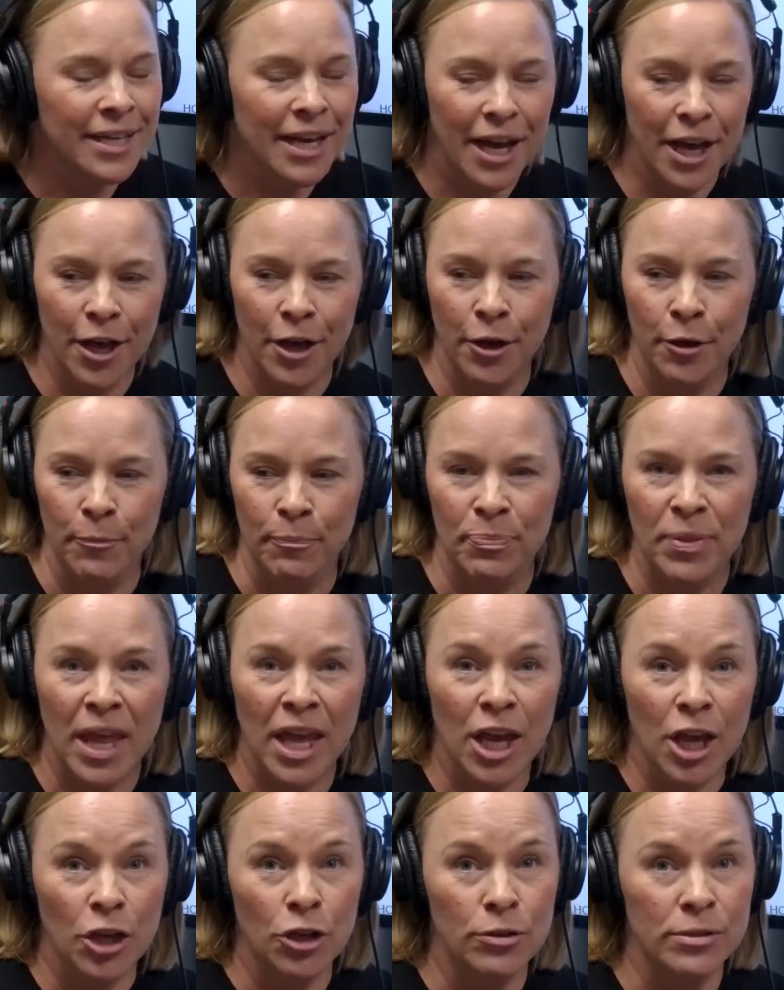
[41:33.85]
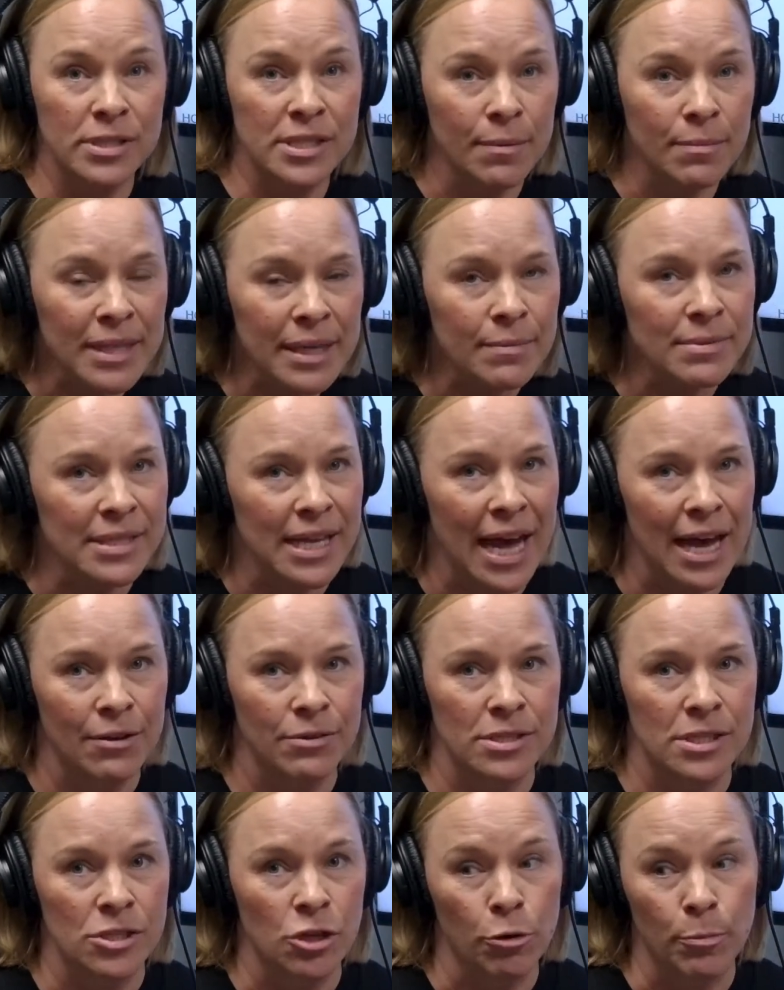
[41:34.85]
Sometimes the
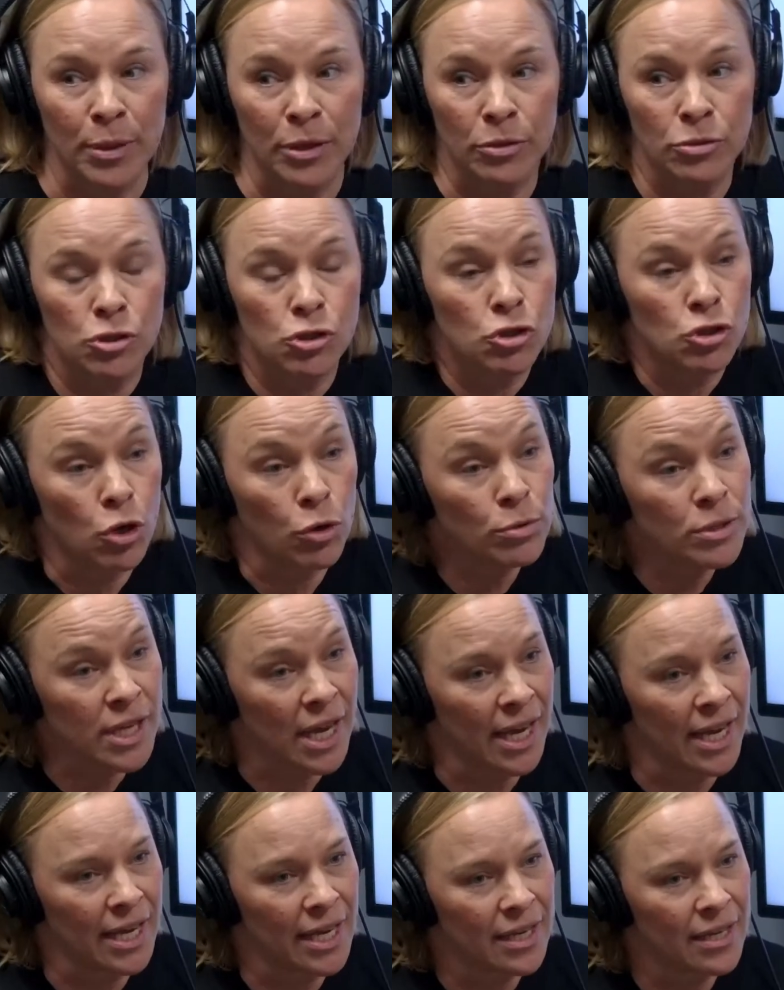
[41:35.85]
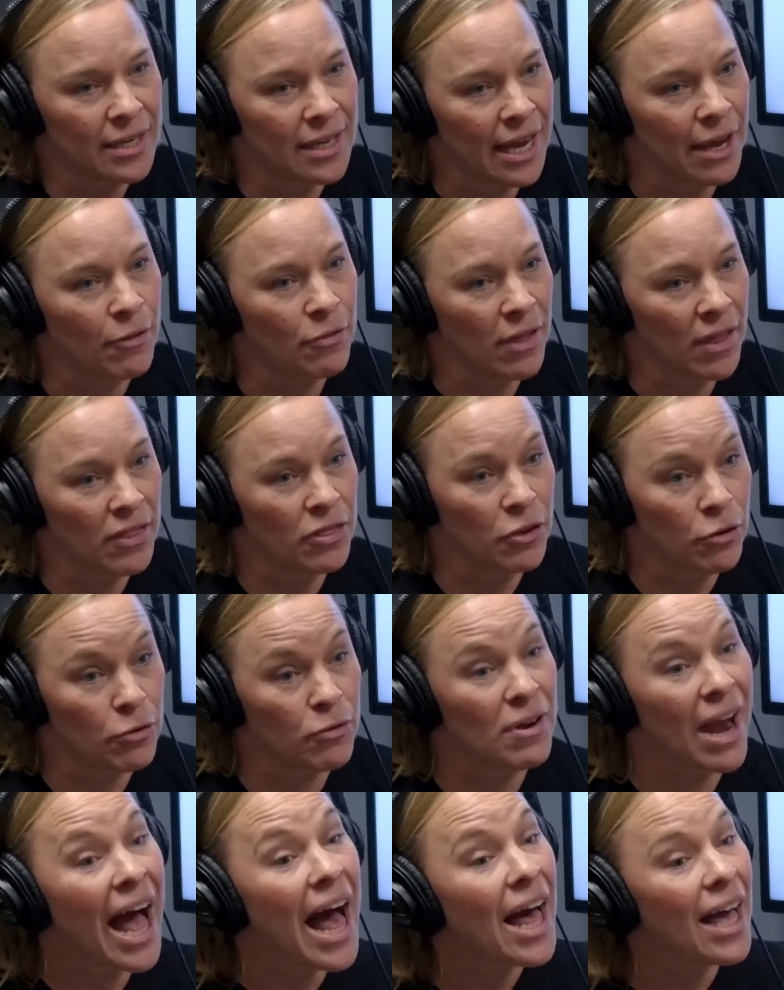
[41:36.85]
houses are built so tight now that
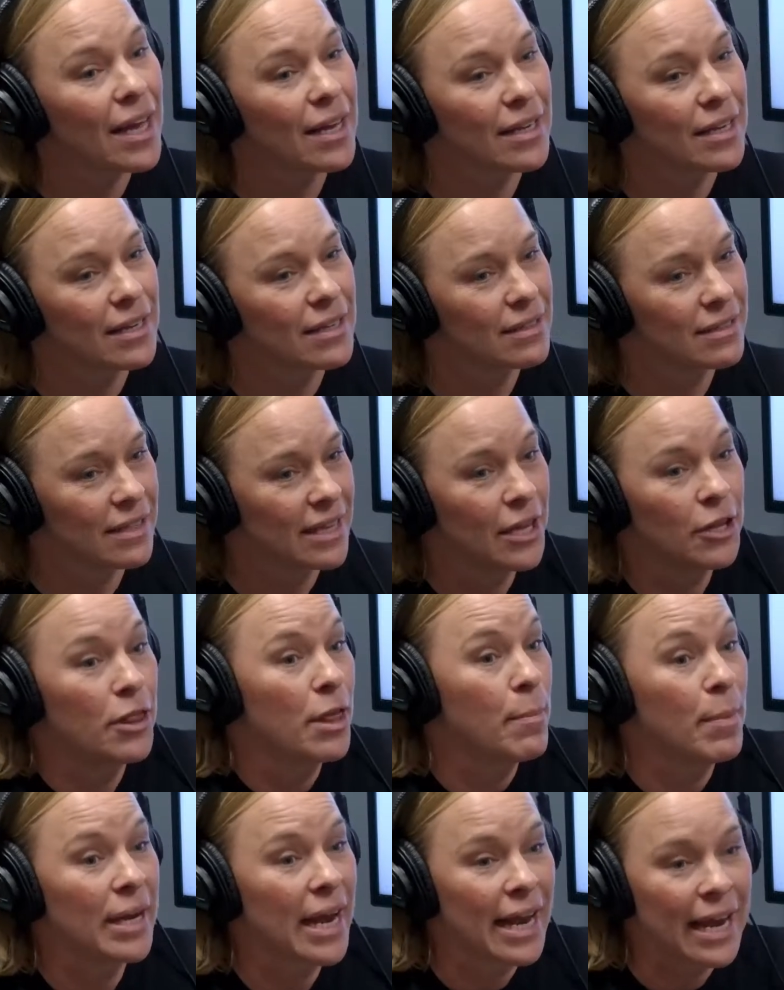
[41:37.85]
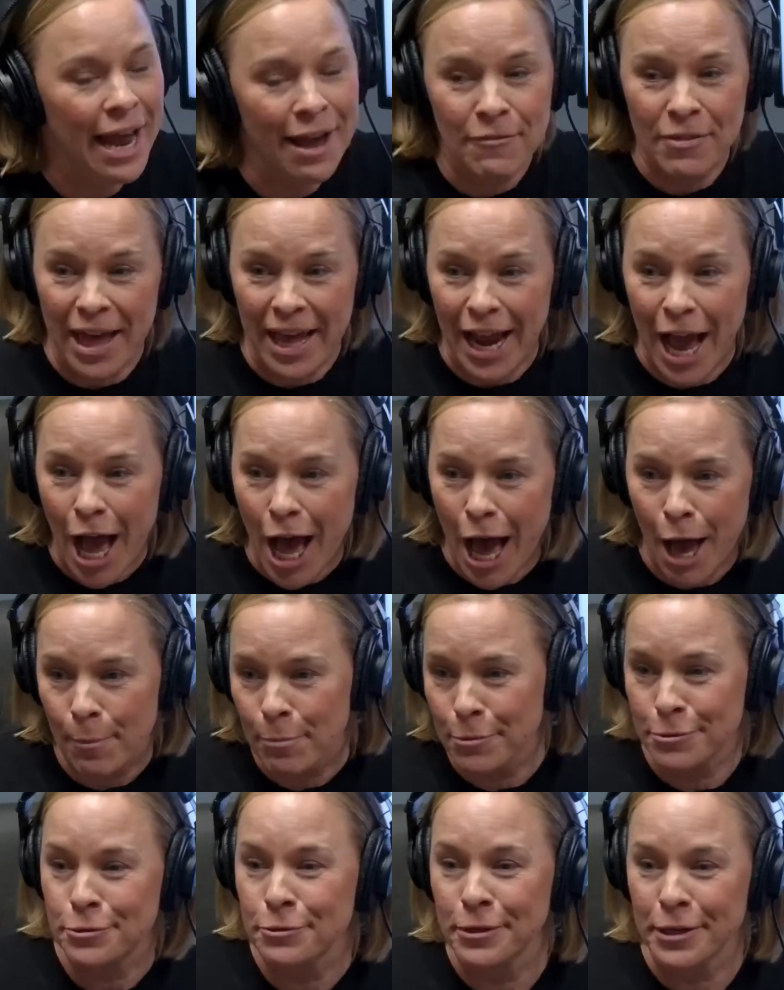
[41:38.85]
they might not have that
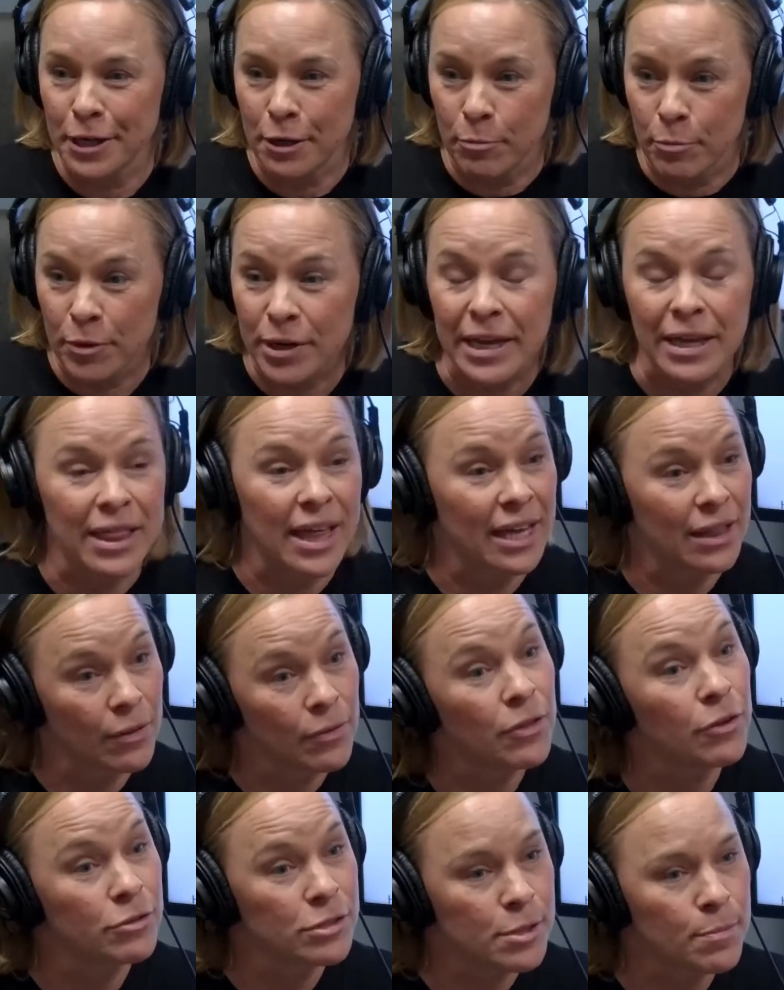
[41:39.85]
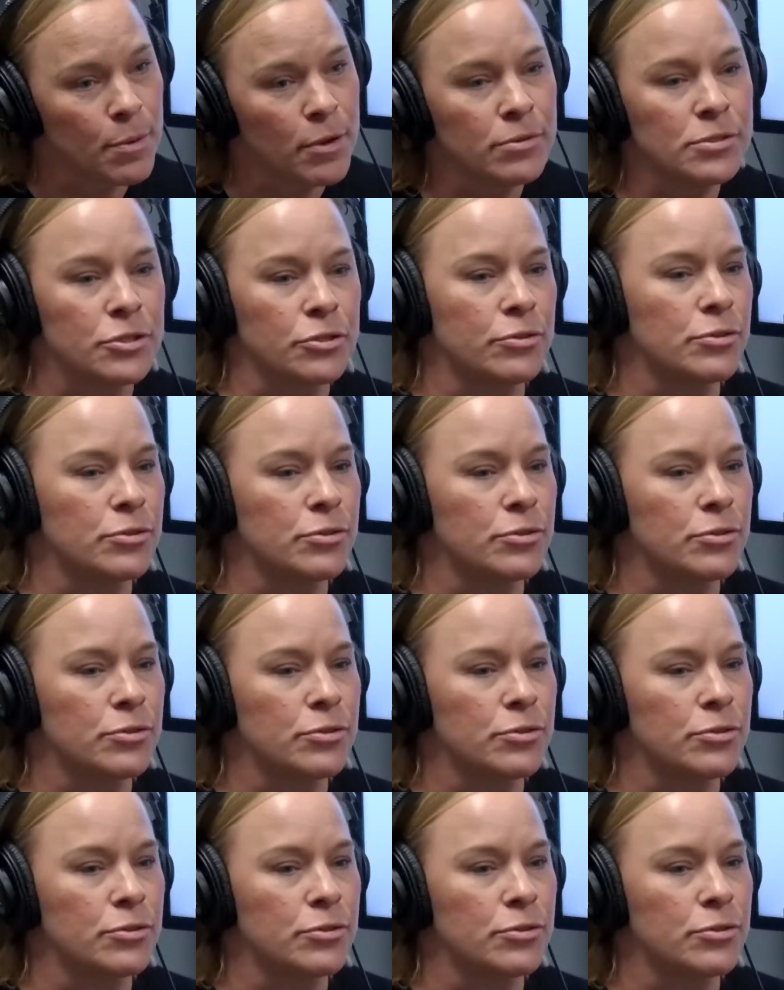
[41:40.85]
opportunity to breathe like that they're supposed to.